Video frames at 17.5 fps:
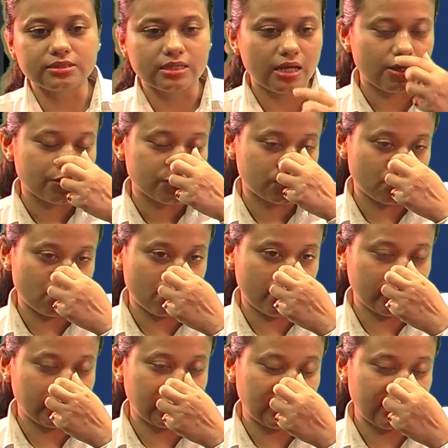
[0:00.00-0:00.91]
So what
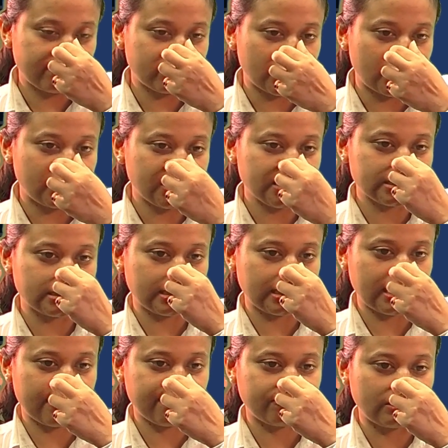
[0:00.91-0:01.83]
they have done is they
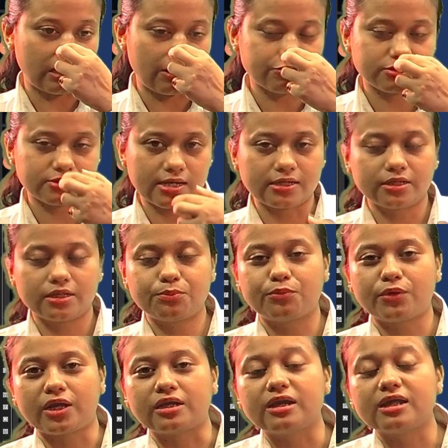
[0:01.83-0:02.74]
have now started
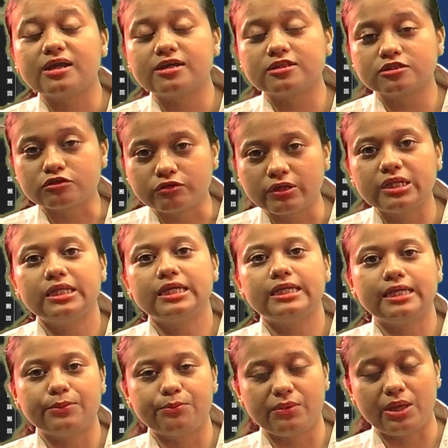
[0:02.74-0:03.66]
printing a
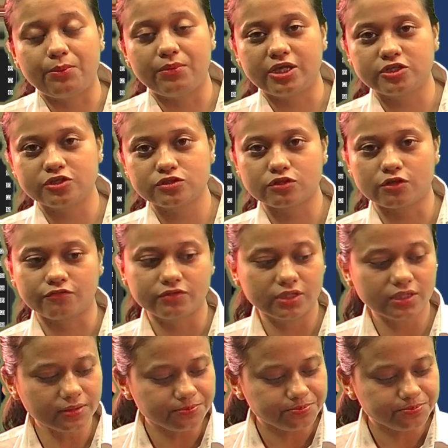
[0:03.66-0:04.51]
3D images of the